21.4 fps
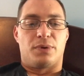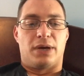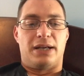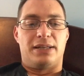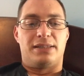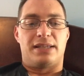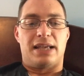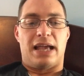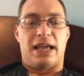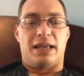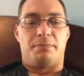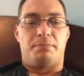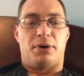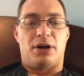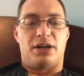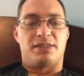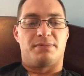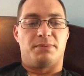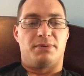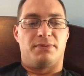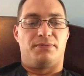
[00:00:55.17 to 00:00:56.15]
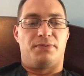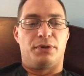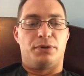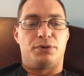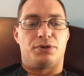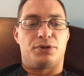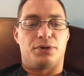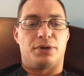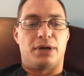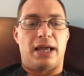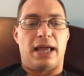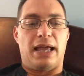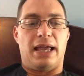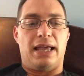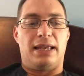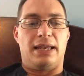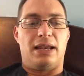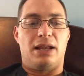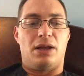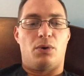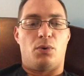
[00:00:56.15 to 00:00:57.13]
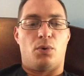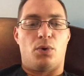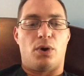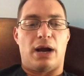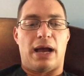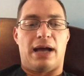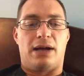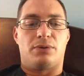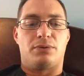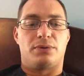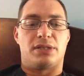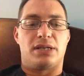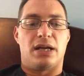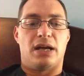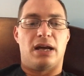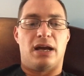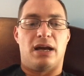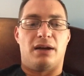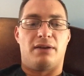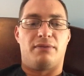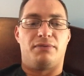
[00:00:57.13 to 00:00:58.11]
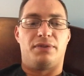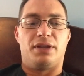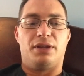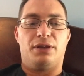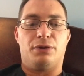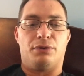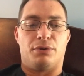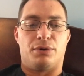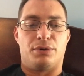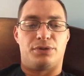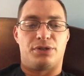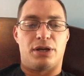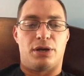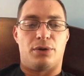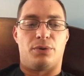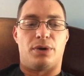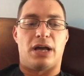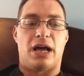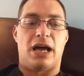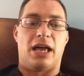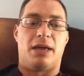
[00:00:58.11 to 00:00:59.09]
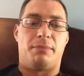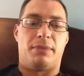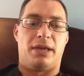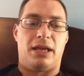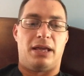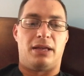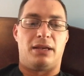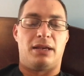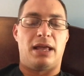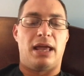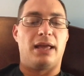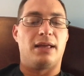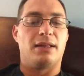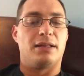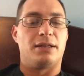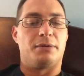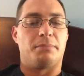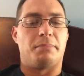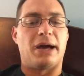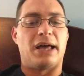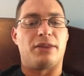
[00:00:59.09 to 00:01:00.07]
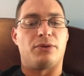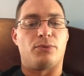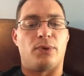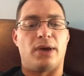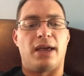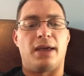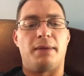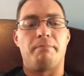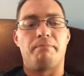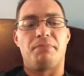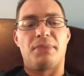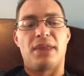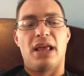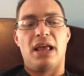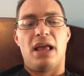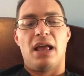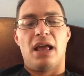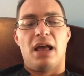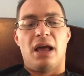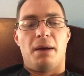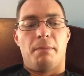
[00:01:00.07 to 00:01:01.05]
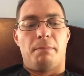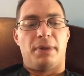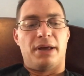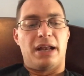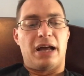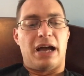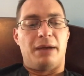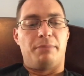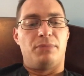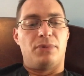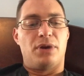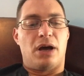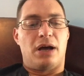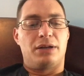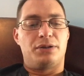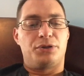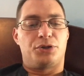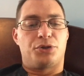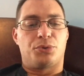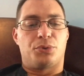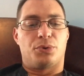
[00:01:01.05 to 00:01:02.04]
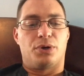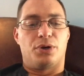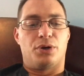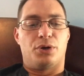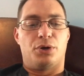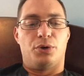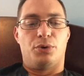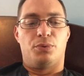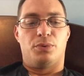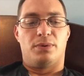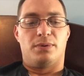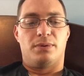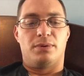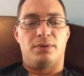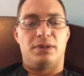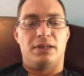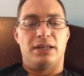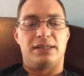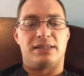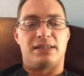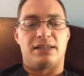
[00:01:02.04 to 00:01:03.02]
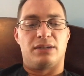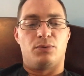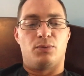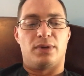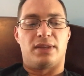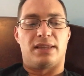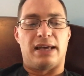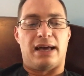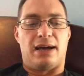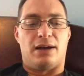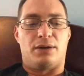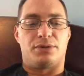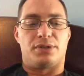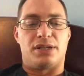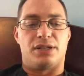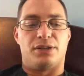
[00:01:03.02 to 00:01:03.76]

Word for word: rights and possible future in or out of the Eurozone. I'm in England, by the way, but I'm not sure who will listen without